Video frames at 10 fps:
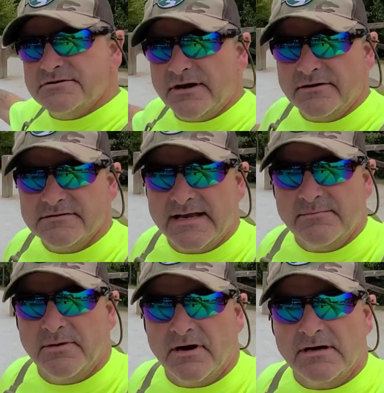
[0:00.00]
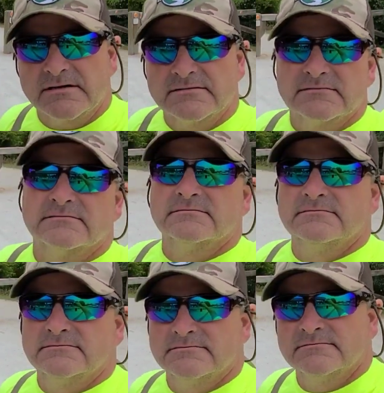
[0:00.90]
Trail State Park.
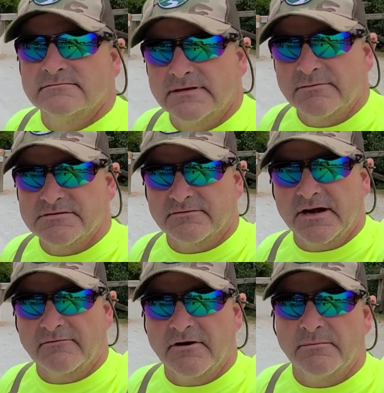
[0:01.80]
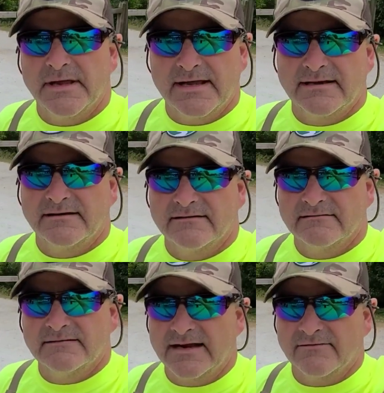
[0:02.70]
It was a railroad bed
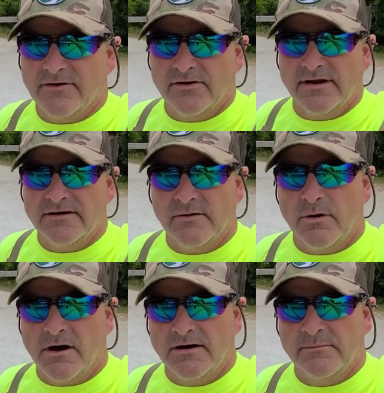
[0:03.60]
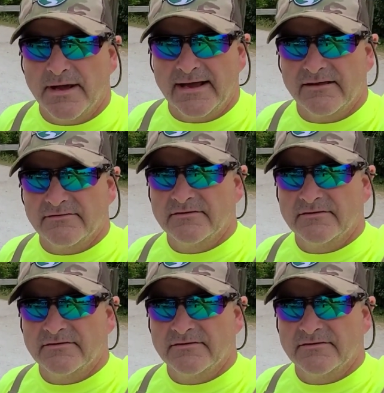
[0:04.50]
and converted into a walking path.